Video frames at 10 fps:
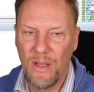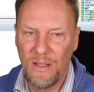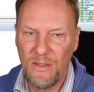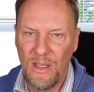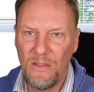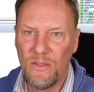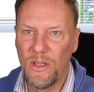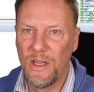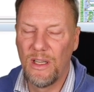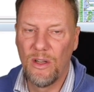That's
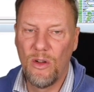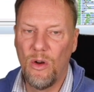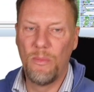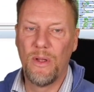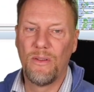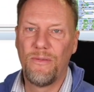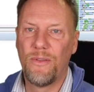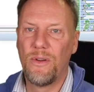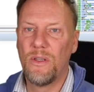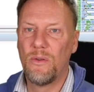inserting a comment
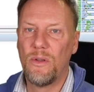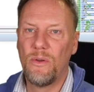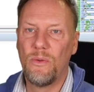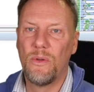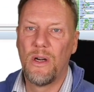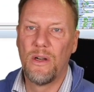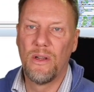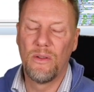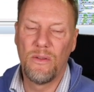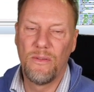for you who are
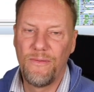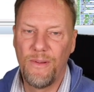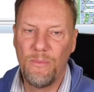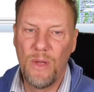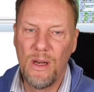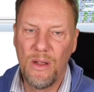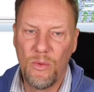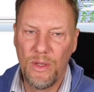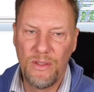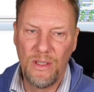not familiar
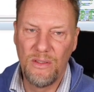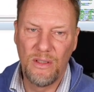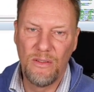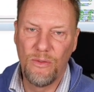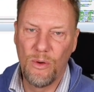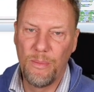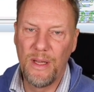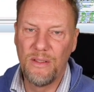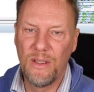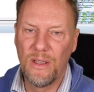with C64
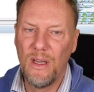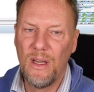Basic.